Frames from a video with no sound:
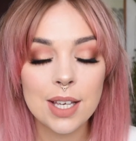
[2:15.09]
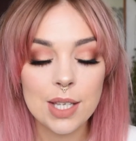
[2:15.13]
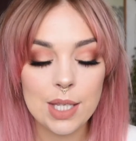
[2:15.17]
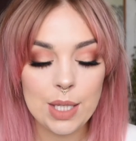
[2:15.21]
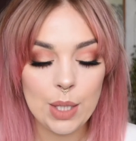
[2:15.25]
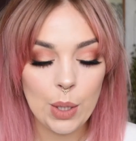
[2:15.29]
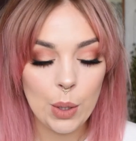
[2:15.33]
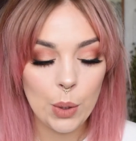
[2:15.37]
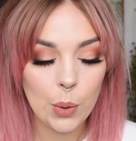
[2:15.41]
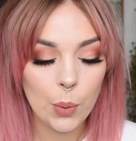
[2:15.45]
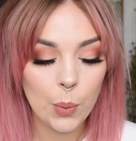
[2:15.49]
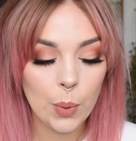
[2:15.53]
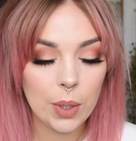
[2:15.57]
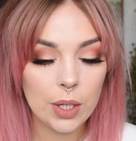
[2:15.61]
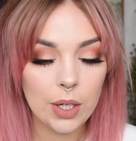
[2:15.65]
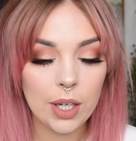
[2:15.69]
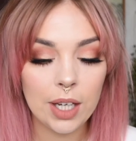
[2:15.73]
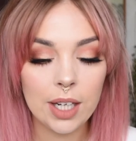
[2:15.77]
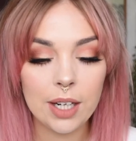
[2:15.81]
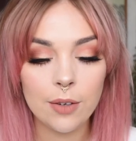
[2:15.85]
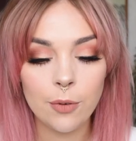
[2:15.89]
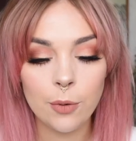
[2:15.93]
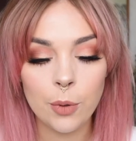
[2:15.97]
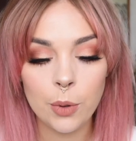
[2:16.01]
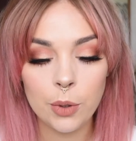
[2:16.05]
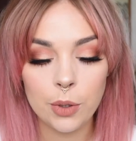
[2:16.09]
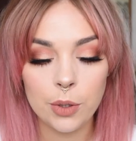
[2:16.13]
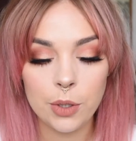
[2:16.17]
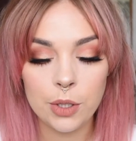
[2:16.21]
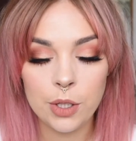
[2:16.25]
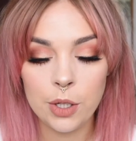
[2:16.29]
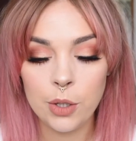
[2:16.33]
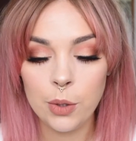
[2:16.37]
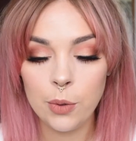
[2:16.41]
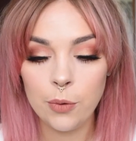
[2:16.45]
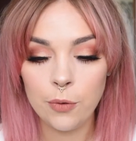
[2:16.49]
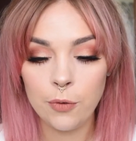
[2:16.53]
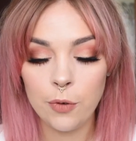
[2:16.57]
So what you're
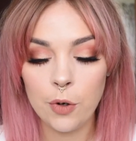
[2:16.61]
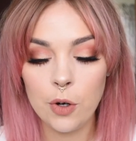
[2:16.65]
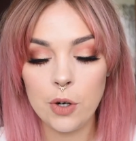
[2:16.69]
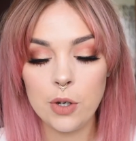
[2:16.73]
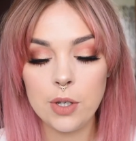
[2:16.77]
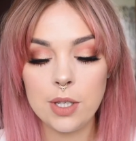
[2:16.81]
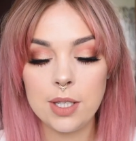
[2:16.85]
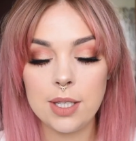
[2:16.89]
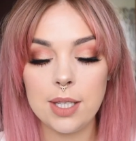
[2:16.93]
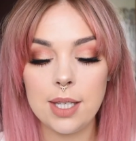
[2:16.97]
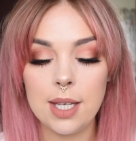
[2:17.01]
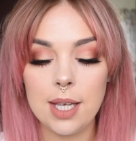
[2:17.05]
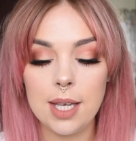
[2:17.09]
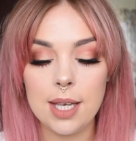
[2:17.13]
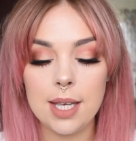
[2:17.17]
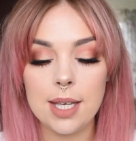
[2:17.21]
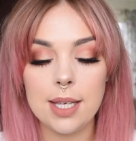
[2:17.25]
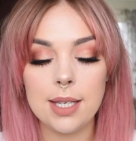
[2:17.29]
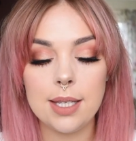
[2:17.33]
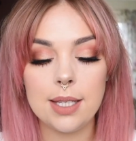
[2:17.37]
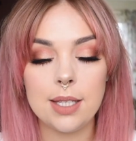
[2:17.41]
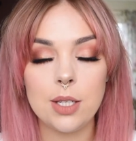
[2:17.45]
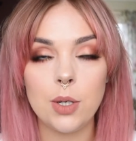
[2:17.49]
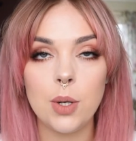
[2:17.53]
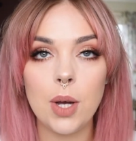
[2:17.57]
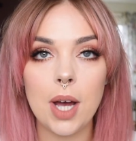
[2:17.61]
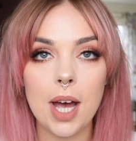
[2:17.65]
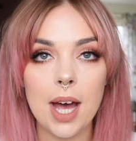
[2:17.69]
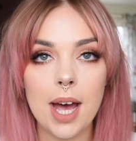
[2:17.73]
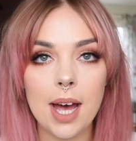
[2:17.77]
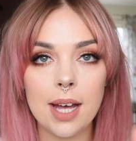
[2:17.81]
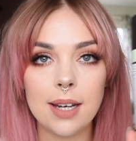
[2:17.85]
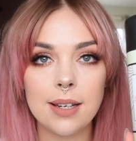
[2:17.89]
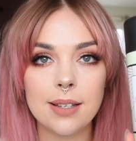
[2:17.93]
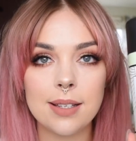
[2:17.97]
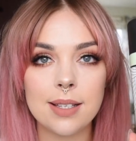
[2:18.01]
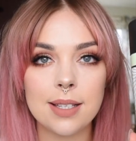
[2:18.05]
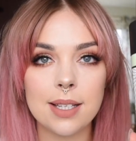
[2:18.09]
gonna do first is to
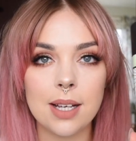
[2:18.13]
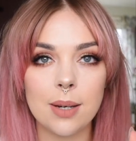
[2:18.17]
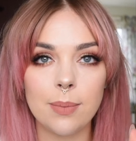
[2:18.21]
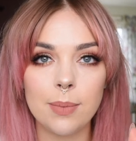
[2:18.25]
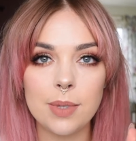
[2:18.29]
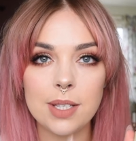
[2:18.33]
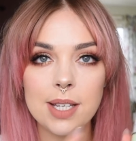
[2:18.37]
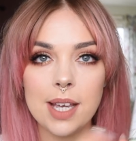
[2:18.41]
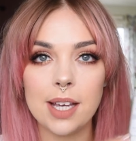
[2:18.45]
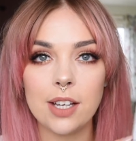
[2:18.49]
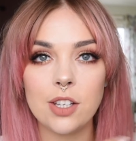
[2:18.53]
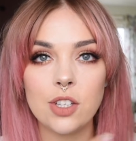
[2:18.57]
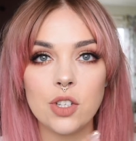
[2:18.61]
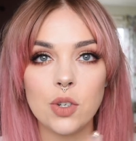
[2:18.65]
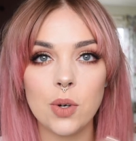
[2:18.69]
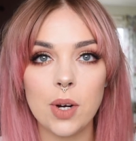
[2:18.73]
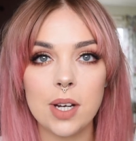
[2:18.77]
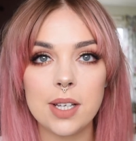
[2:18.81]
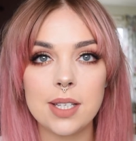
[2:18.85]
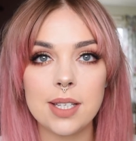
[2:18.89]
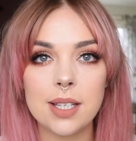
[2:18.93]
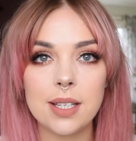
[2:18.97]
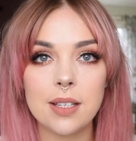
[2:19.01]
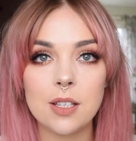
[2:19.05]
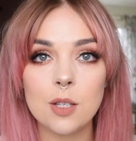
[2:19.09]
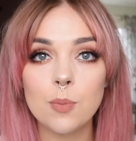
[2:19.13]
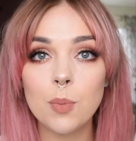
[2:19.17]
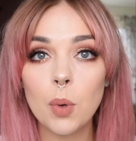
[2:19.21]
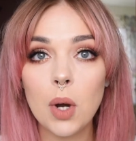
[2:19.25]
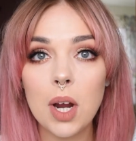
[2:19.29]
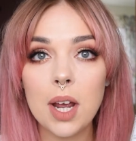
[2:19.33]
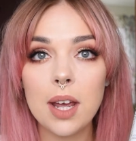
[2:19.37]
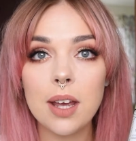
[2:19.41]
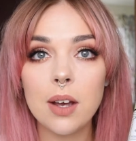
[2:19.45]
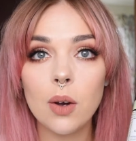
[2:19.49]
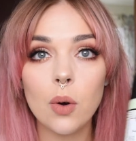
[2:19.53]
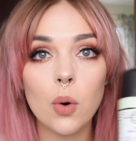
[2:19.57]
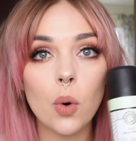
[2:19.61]
add some texturizing
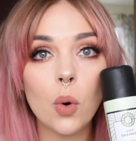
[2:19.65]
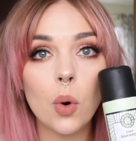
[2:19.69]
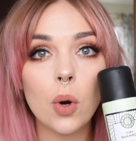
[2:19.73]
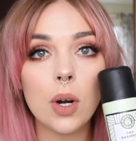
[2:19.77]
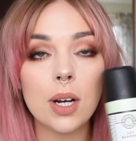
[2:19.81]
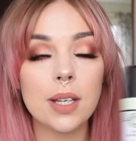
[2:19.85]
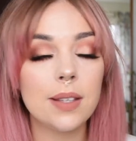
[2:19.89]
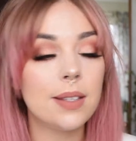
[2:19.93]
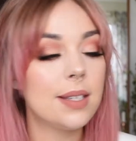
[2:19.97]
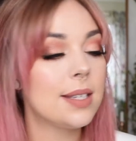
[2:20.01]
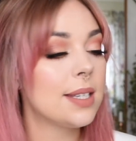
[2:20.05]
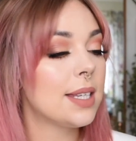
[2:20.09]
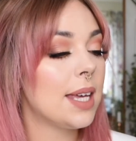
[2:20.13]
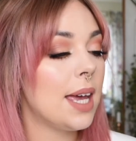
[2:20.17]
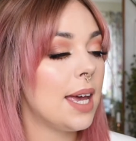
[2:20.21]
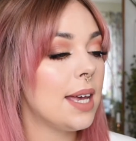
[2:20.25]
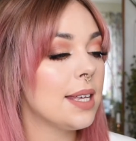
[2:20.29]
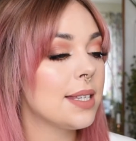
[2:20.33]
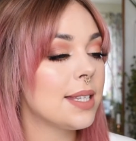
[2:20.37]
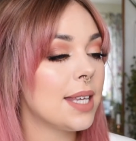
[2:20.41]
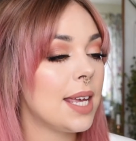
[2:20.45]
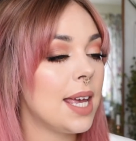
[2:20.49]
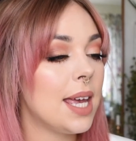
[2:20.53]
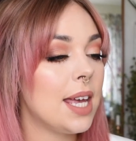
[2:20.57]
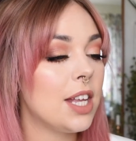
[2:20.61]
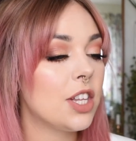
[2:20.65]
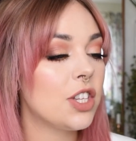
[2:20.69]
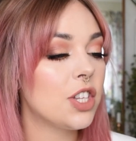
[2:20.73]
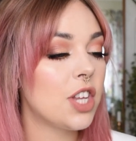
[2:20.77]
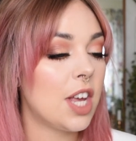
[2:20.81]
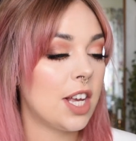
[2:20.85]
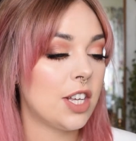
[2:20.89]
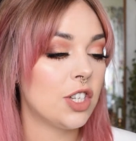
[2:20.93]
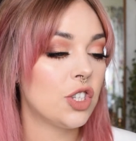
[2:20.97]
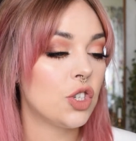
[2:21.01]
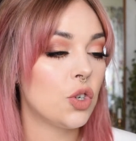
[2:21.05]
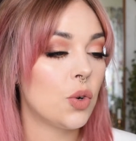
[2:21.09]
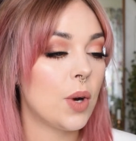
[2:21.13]
spray, or in this case a
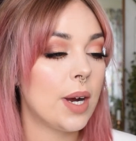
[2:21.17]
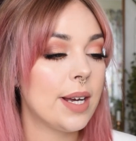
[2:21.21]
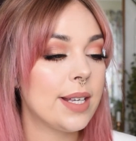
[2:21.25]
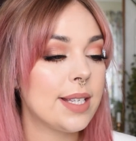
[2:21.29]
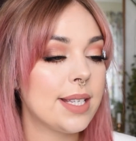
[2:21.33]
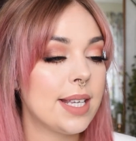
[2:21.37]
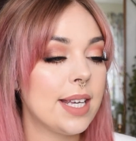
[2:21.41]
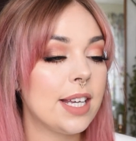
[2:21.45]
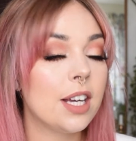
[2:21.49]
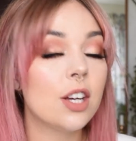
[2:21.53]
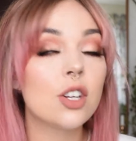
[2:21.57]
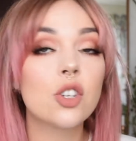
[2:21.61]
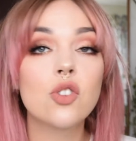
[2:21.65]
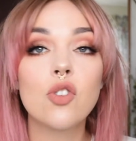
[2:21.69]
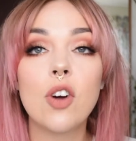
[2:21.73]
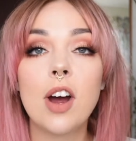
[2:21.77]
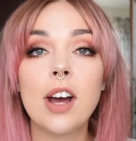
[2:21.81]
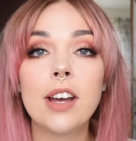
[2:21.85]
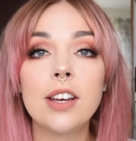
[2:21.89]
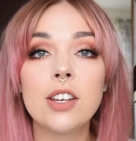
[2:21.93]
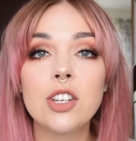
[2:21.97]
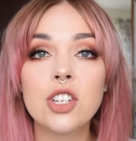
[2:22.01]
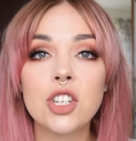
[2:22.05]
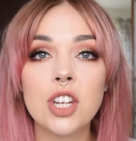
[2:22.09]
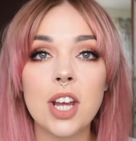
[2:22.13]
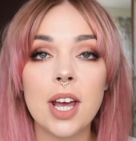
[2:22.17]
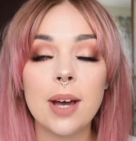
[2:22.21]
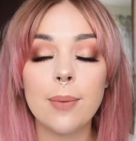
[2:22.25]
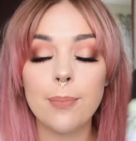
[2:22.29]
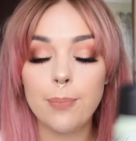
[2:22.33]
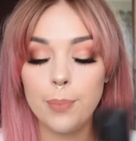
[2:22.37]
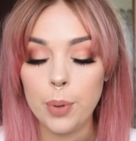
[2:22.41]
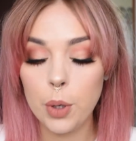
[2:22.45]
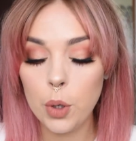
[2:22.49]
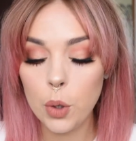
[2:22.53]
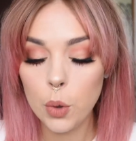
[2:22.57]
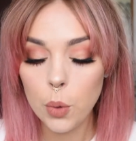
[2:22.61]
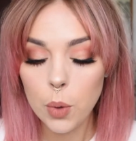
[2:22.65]
texturizing dry
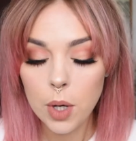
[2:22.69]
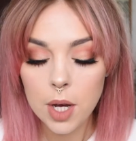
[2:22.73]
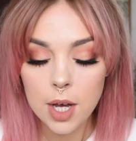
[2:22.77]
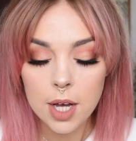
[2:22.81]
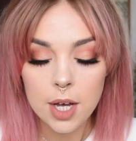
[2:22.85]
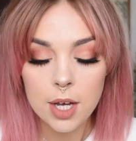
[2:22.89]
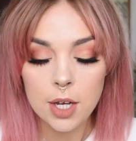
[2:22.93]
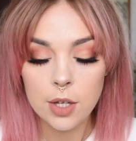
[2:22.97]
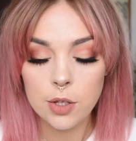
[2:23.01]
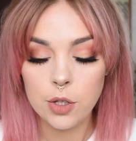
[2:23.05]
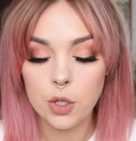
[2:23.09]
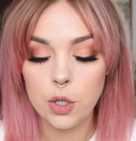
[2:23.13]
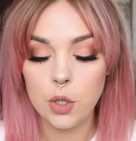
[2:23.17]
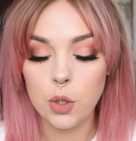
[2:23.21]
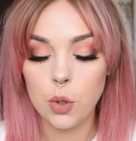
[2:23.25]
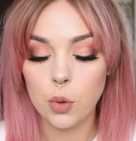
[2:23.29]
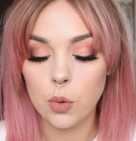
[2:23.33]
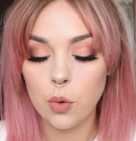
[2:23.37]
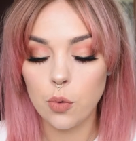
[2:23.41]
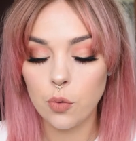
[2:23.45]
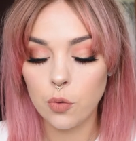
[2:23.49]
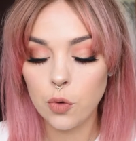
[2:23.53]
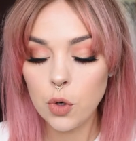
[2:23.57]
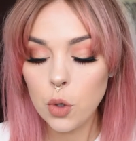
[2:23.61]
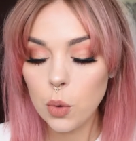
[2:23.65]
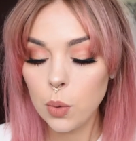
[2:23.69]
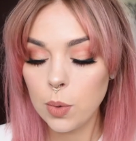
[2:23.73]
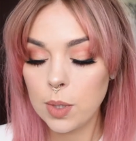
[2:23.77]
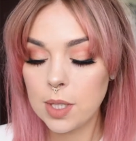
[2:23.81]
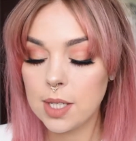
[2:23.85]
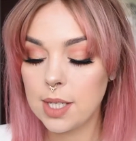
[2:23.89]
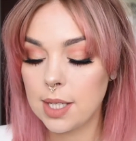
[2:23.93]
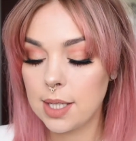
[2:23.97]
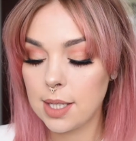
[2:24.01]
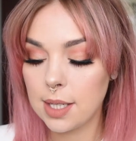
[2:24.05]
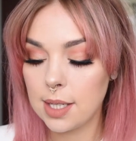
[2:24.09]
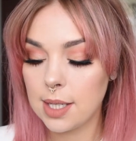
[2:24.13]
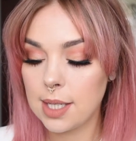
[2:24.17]
shampoo, to your
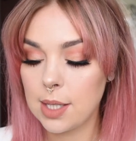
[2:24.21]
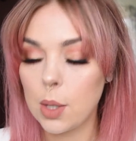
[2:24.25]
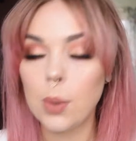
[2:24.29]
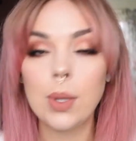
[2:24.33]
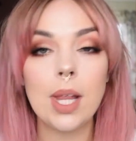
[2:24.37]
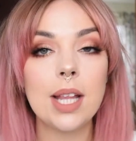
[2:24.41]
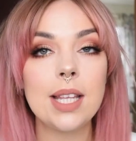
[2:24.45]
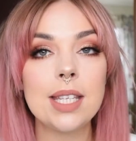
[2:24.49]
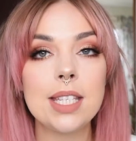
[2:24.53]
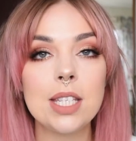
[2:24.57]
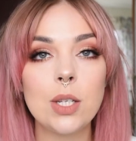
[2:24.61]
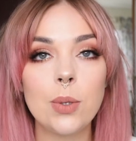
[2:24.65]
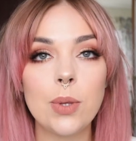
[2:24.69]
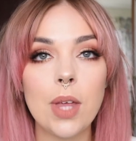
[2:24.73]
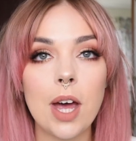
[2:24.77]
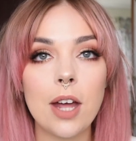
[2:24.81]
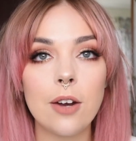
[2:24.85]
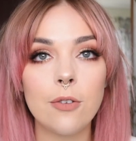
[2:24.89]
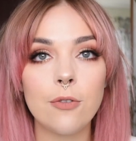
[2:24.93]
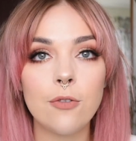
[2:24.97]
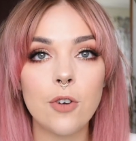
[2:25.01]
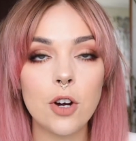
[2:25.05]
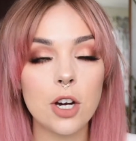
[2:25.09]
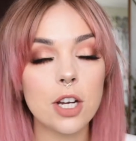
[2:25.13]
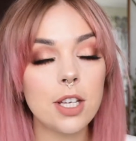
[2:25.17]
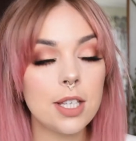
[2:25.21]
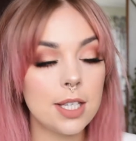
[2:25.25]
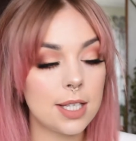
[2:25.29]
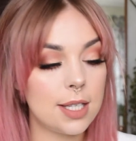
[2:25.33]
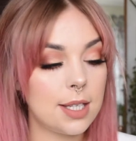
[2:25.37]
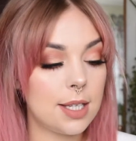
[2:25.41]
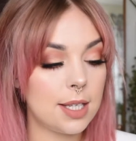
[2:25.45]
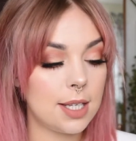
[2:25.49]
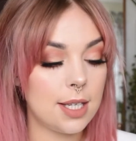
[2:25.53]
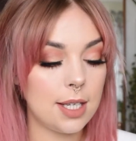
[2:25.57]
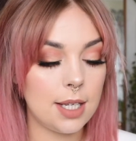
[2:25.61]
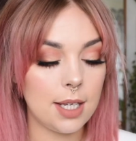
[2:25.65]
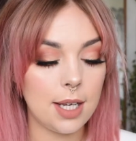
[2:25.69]
roots. So let's do that
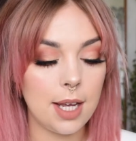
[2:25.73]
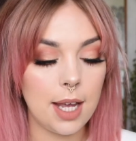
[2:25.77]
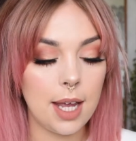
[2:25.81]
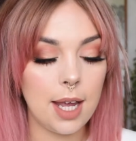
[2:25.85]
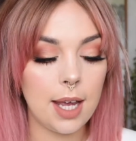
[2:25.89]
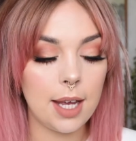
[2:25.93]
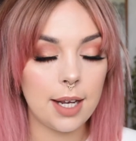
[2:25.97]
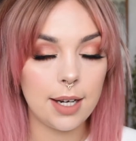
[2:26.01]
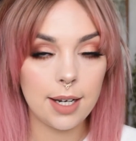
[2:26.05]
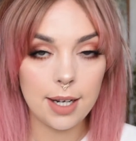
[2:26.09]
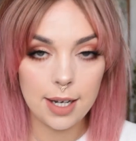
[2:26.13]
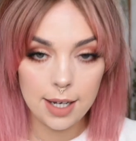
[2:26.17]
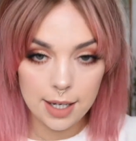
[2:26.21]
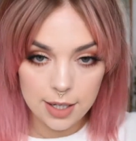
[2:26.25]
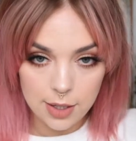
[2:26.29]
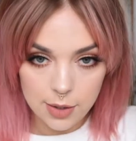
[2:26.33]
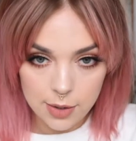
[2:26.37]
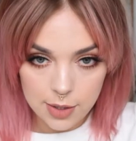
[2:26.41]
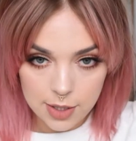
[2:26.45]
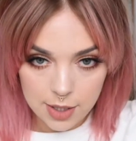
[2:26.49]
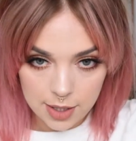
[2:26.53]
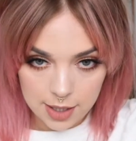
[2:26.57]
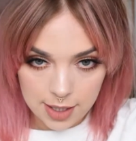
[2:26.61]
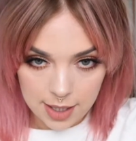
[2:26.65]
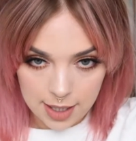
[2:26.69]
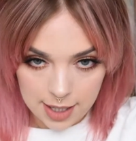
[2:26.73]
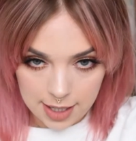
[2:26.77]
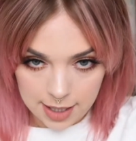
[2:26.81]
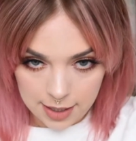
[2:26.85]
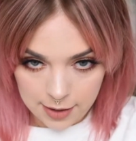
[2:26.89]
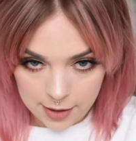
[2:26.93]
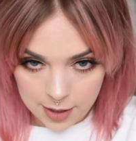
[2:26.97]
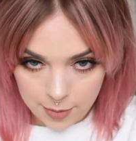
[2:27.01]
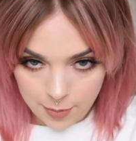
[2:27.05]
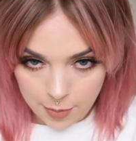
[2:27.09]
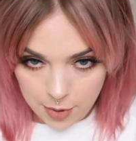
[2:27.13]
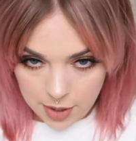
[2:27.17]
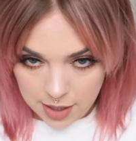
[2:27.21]
first, and I usually kind
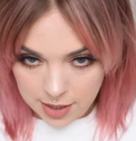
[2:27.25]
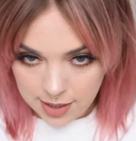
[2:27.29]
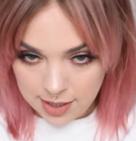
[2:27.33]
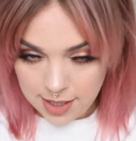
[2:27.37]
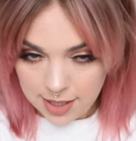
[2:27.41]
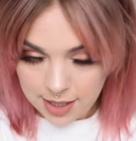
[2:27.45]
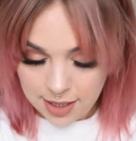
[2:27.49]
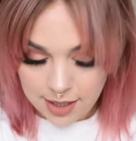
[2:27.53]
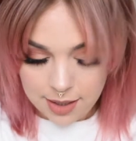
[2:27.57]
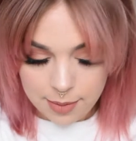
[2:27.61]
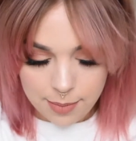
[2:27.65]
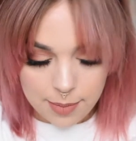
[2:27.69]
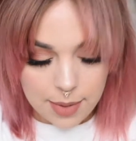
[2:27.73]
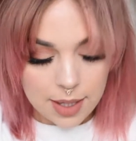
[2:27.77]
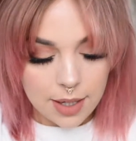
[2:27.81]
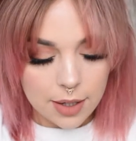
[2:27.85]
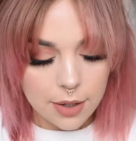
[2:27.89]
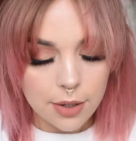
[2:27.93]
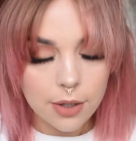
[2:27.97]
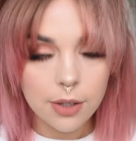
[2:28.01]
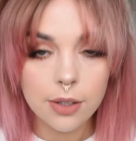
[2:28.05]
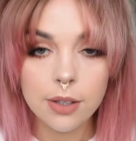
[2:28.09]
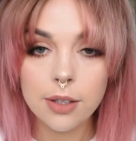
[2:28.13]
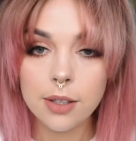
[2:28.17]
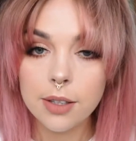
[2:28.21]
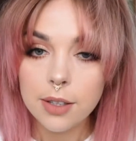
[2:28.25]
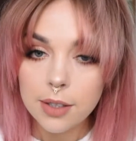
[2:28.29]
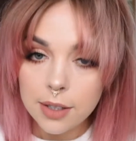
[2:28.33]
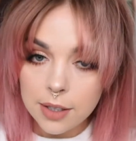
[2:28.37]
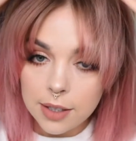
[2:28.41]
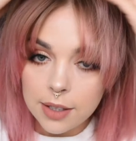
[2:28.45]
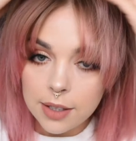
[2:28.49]
of spritz it in the middle,